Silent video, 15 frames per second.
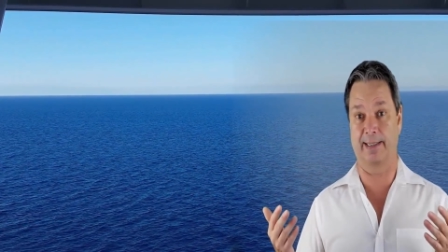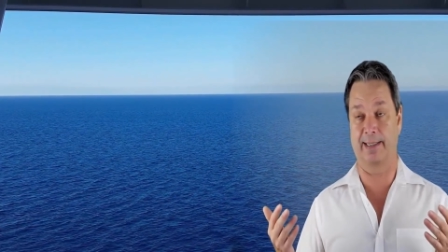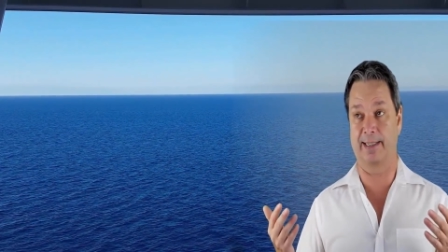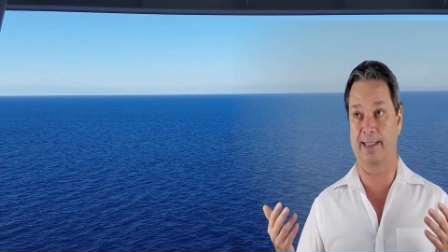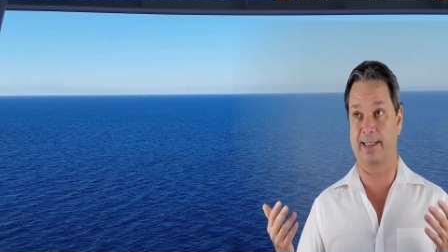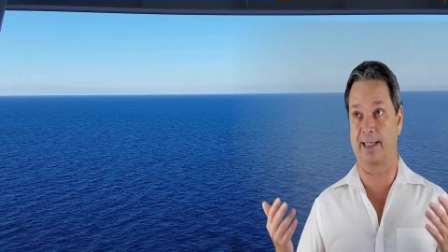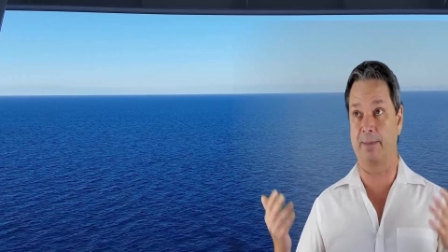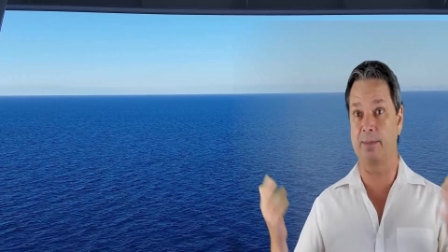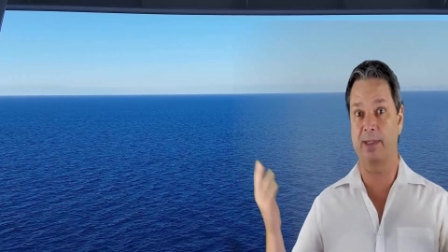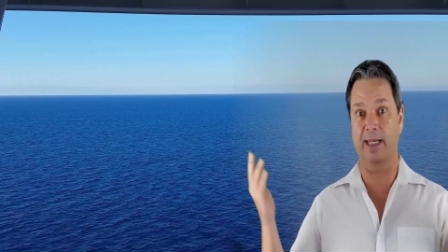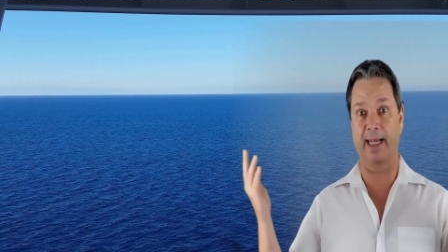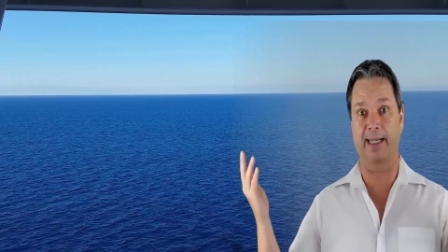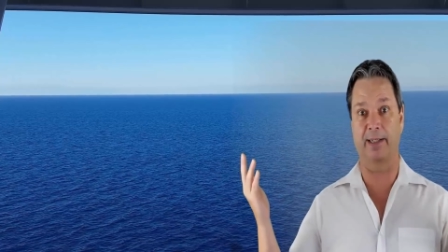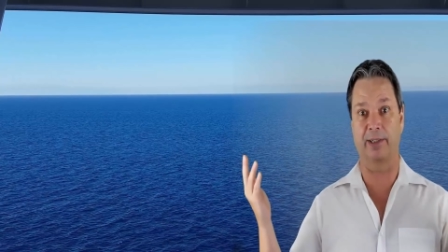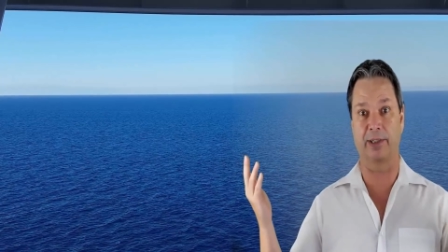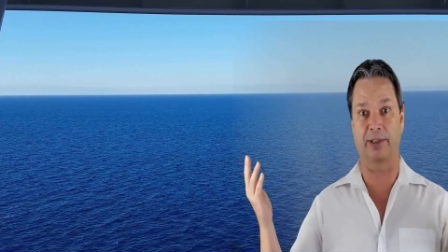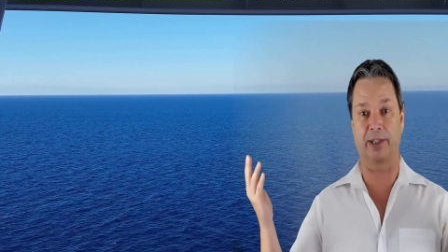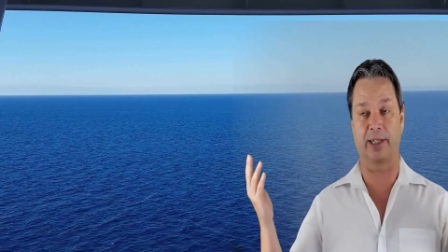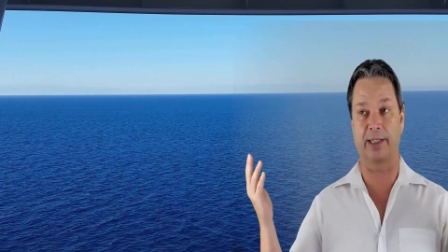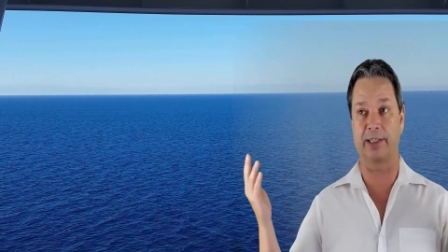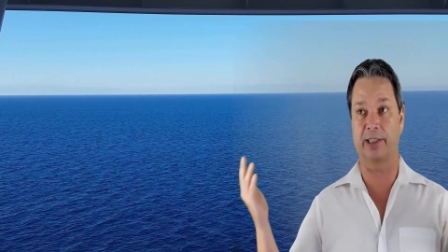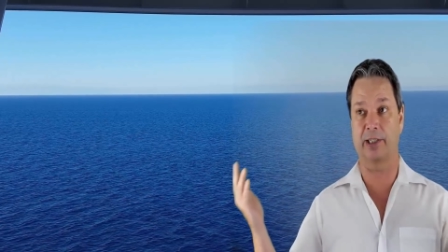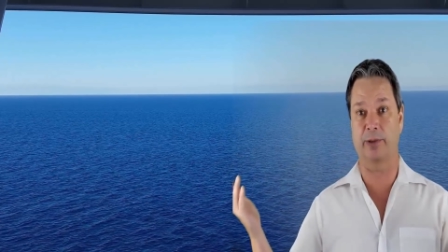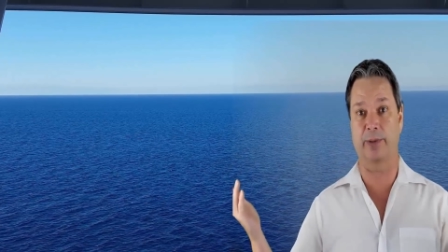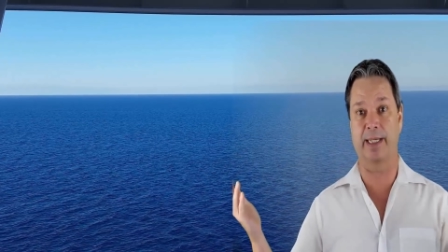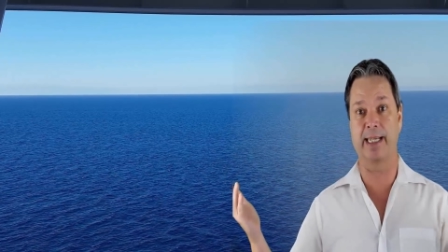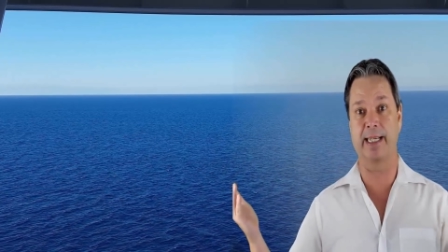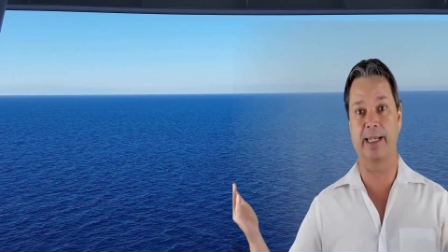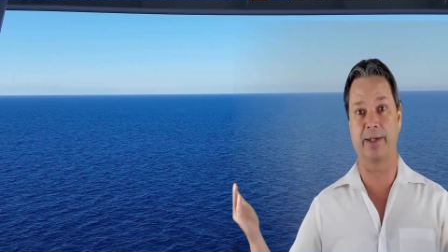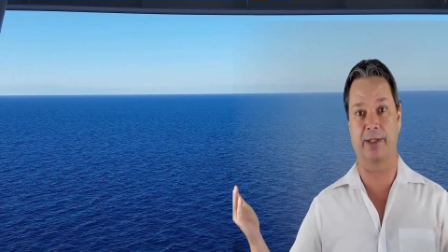subtitles on a
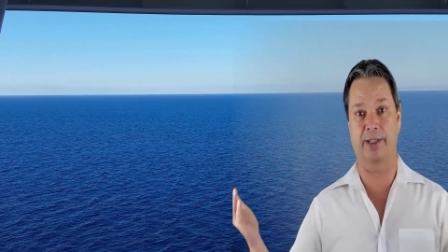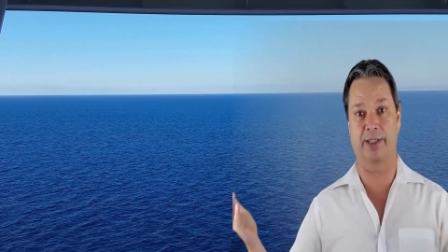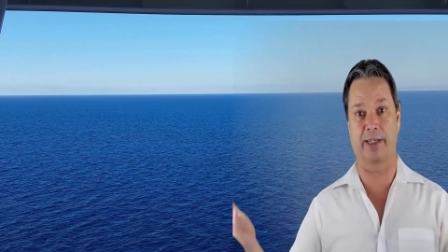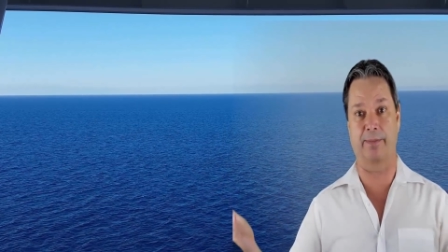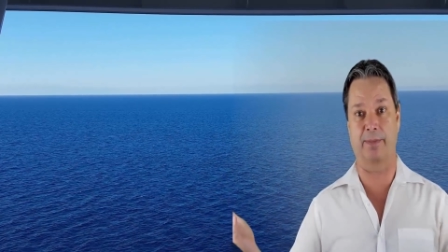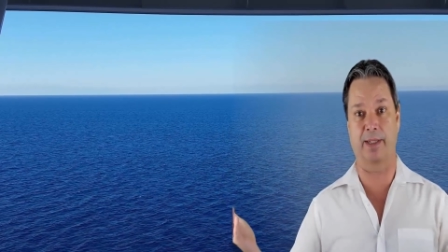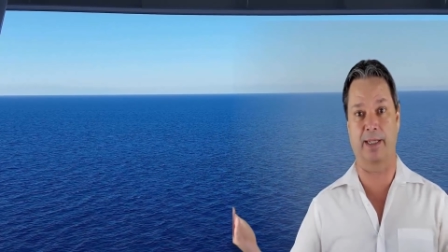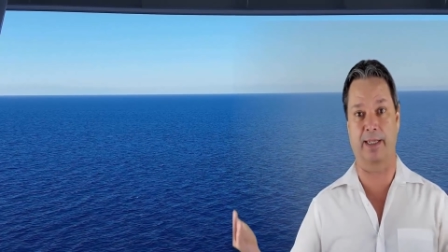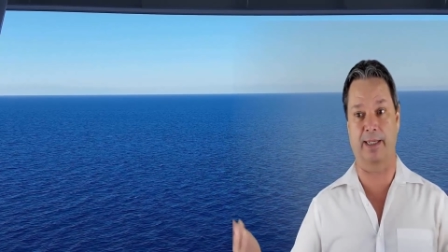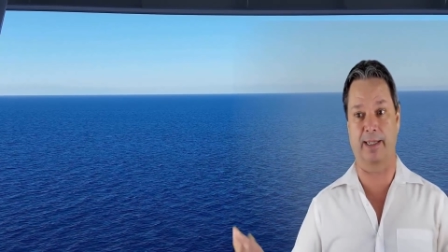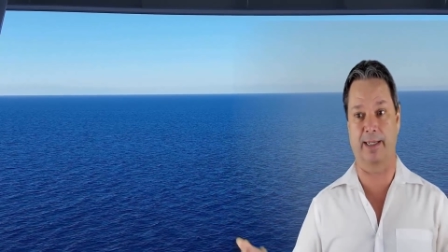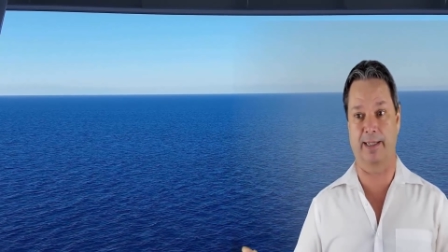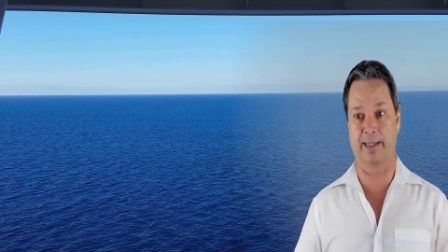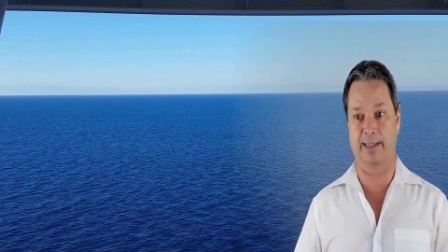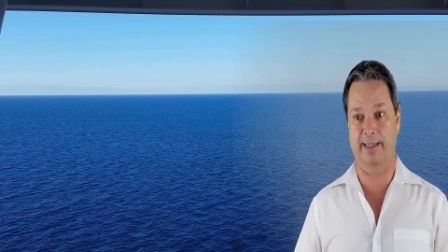screen or something.